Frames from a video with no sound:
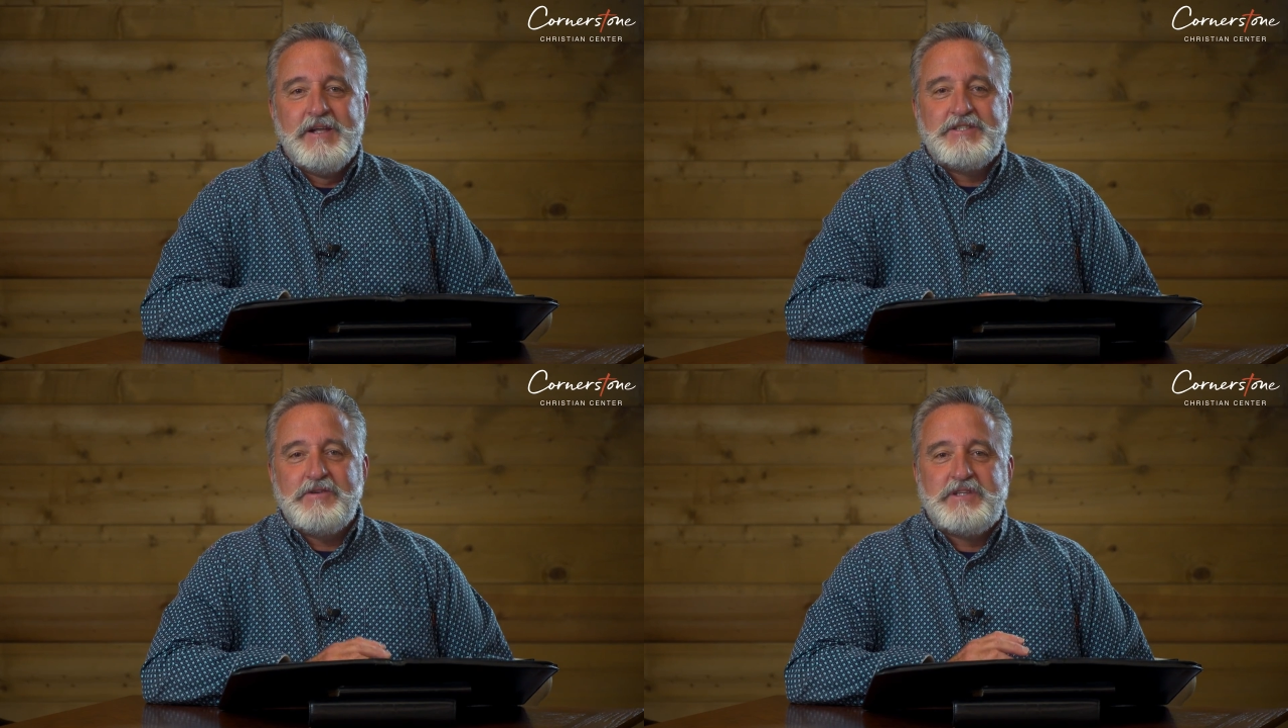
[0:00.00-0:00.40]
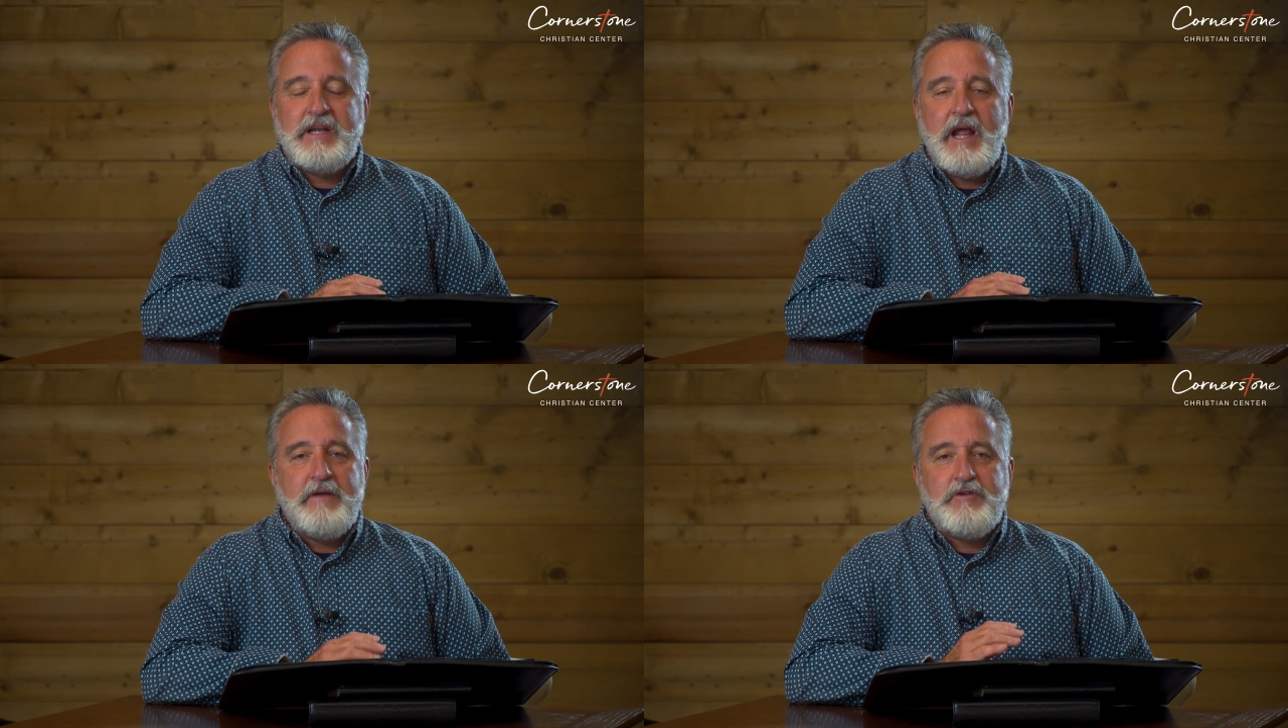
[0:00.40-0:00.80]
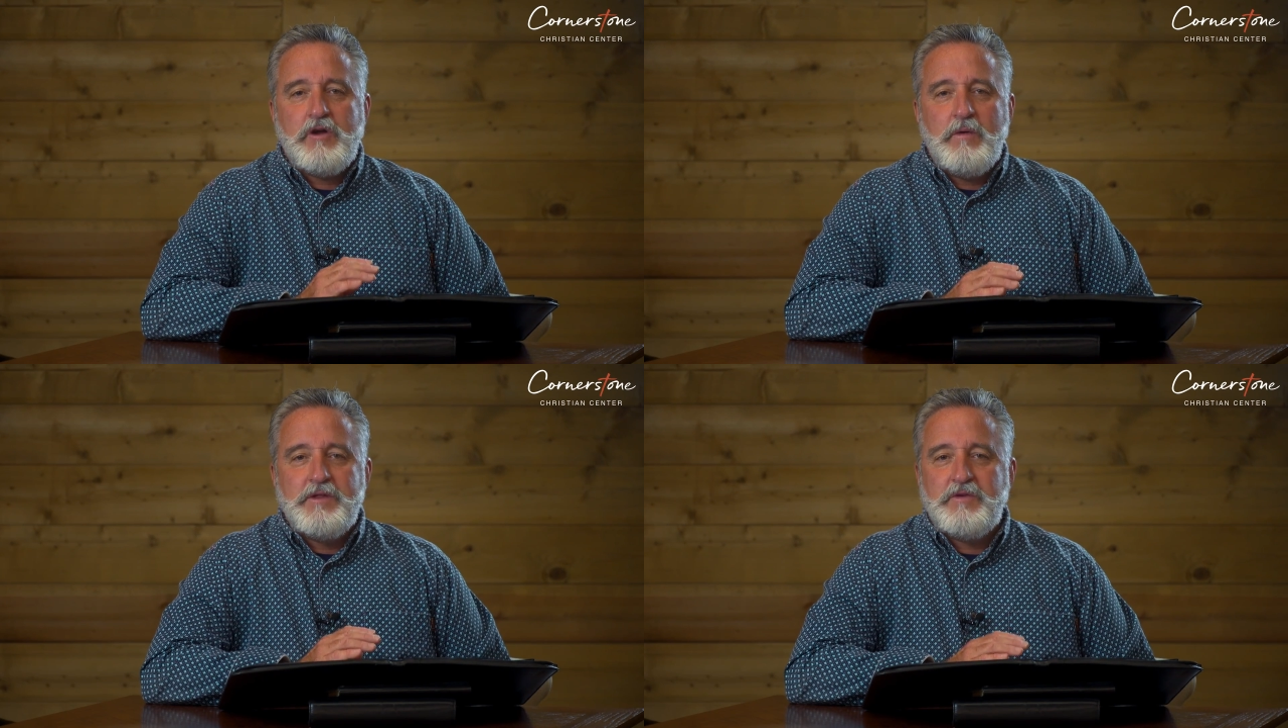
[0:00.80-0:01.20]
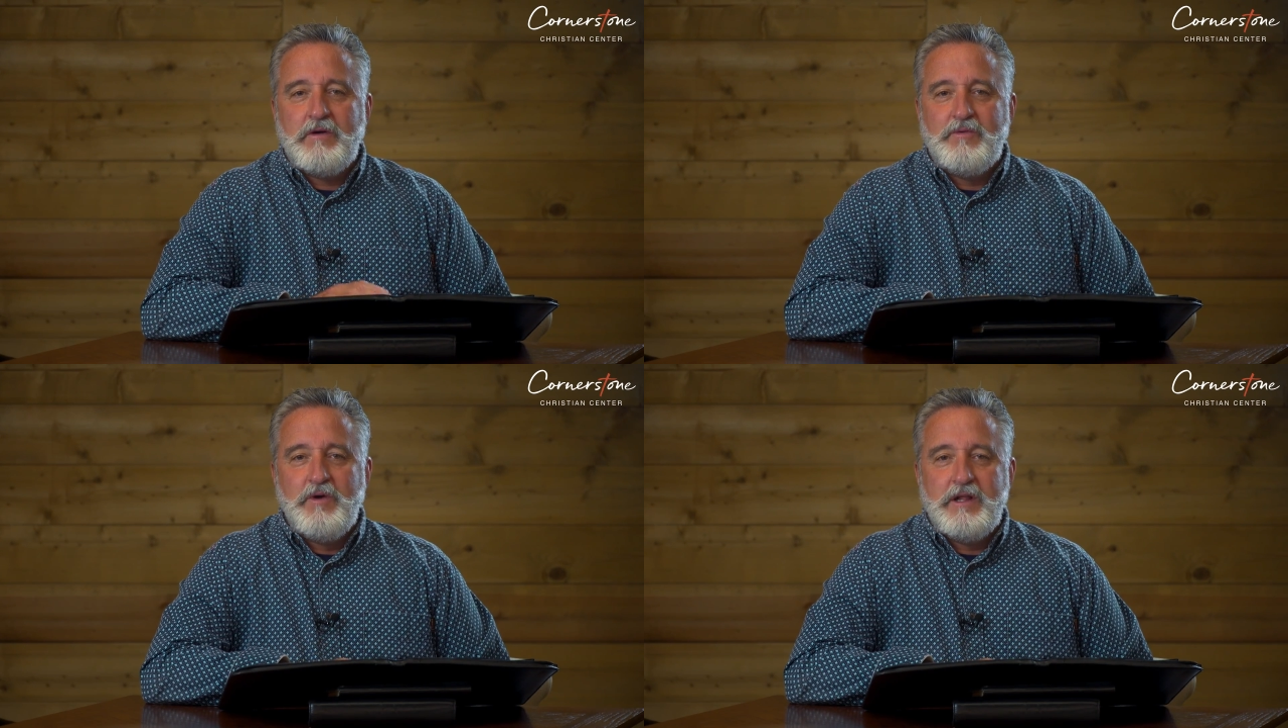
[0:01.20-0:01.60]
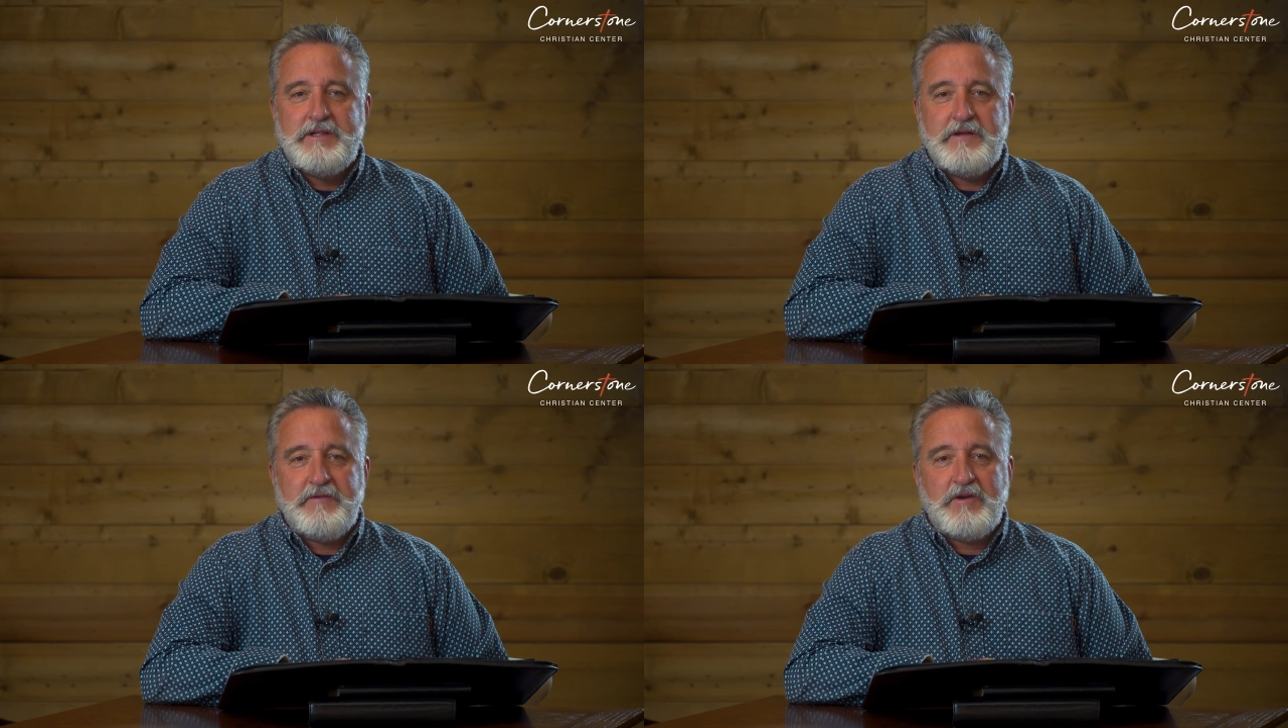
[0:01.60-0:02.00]
So today, if you're going through a really
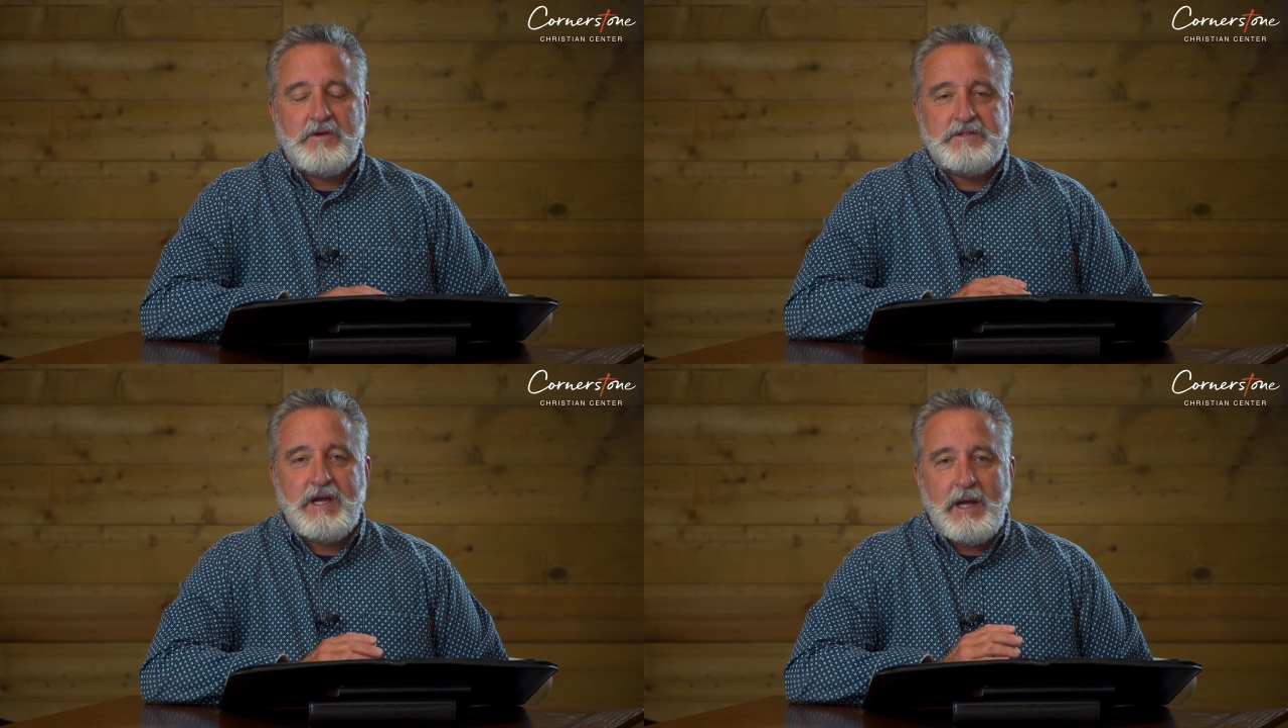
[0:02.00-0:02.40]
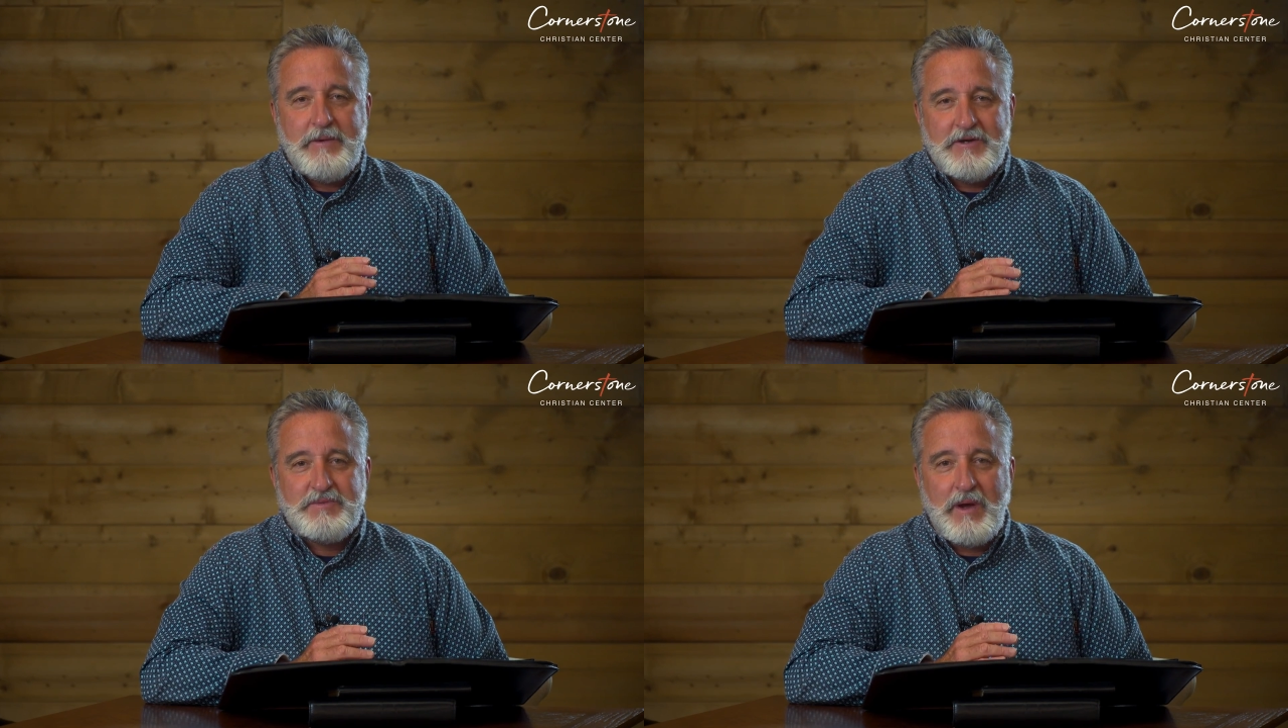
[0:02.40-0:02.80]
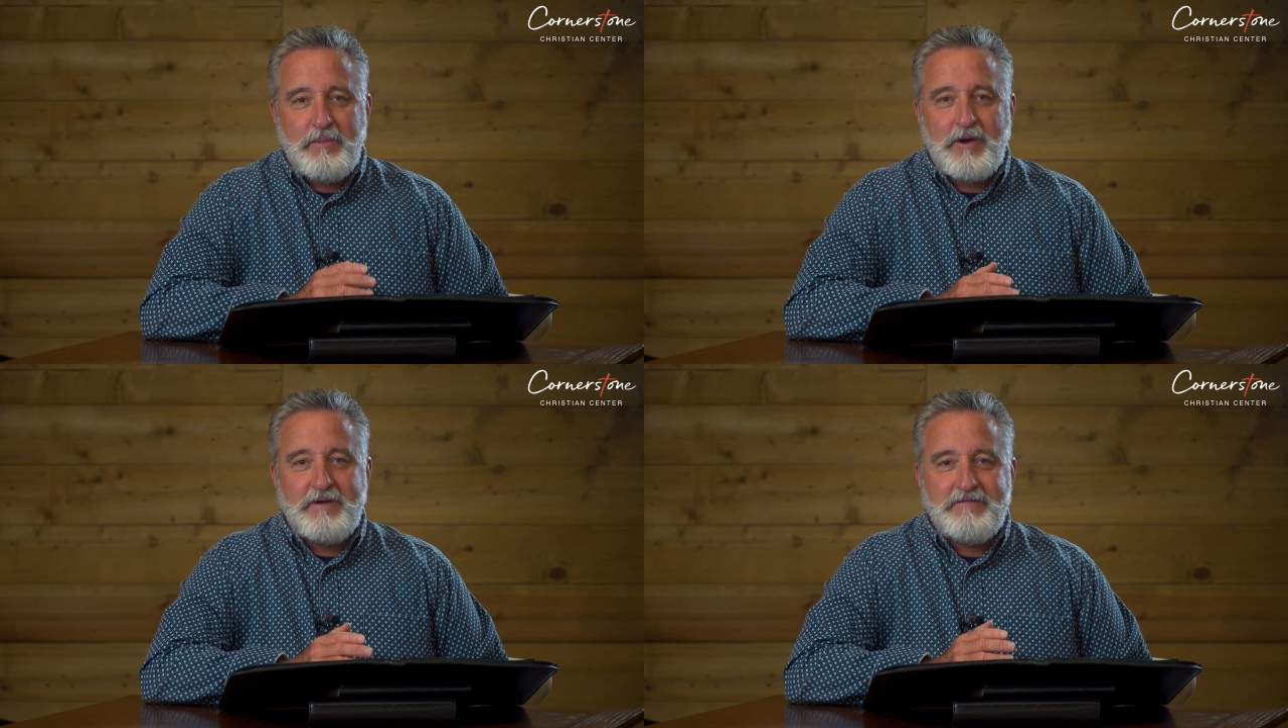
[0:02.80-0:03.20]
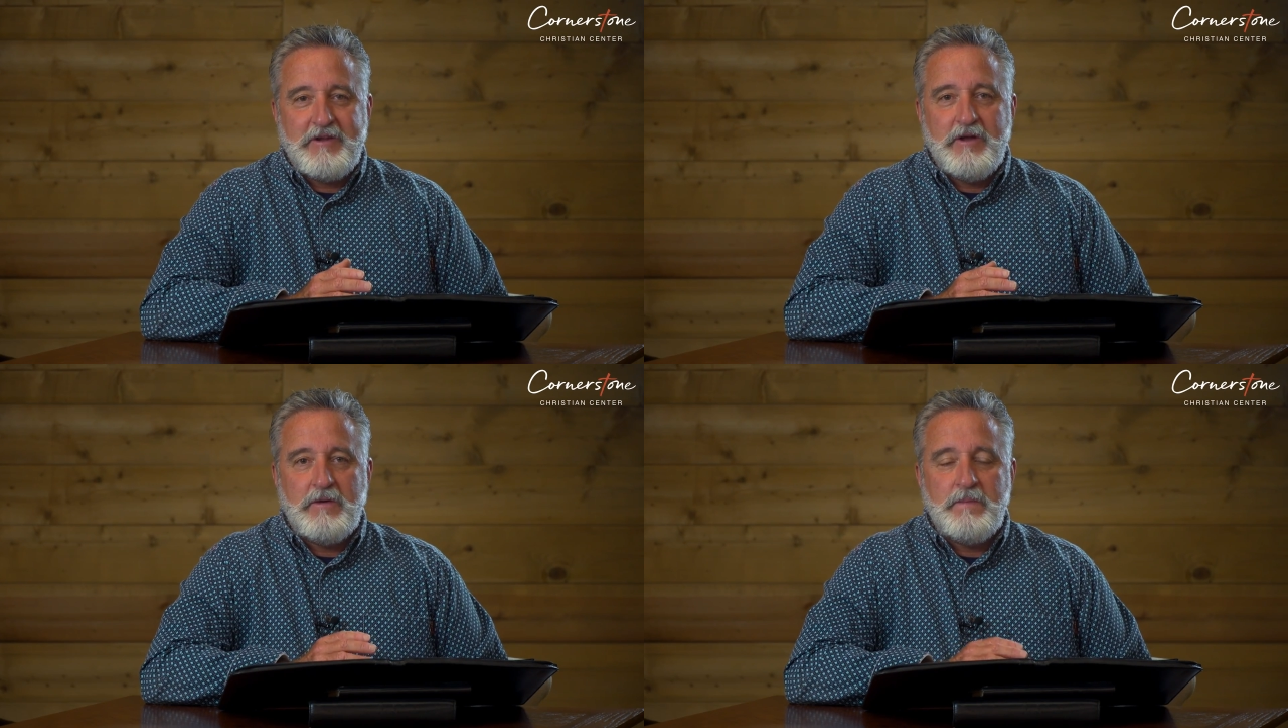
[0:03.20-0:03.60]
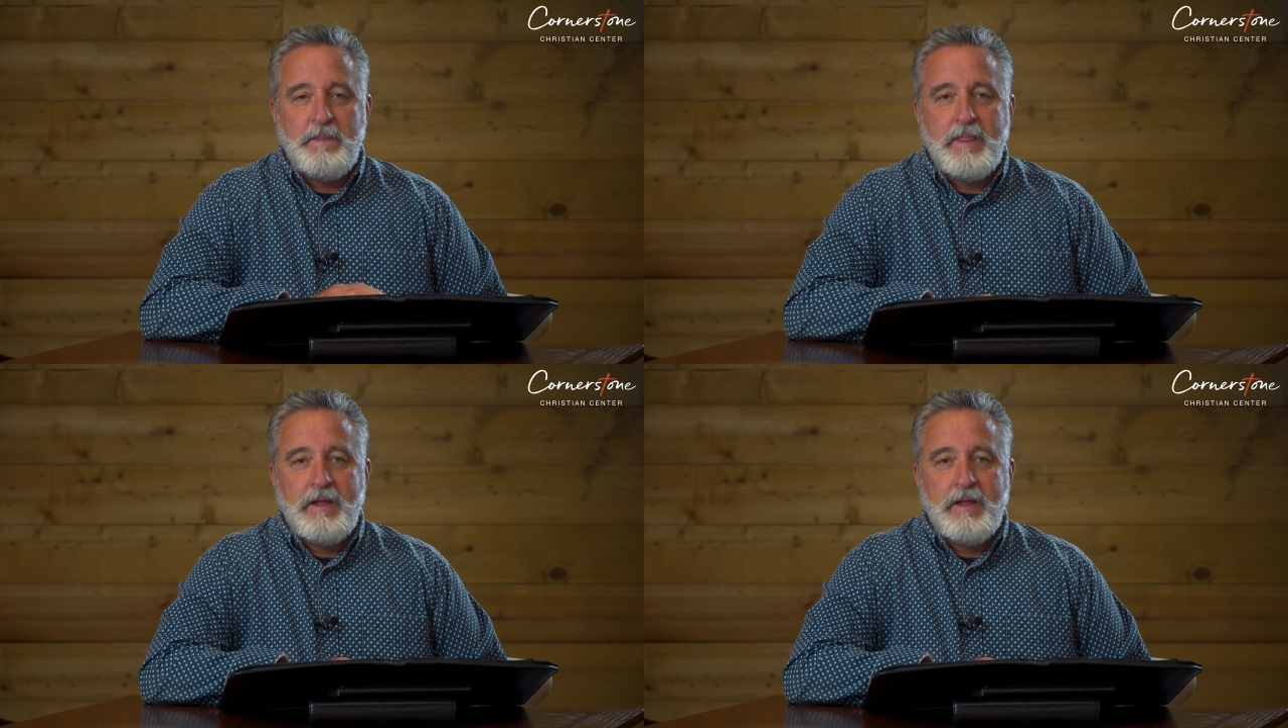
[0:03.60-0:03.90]
difficult time, here's my prayer for you.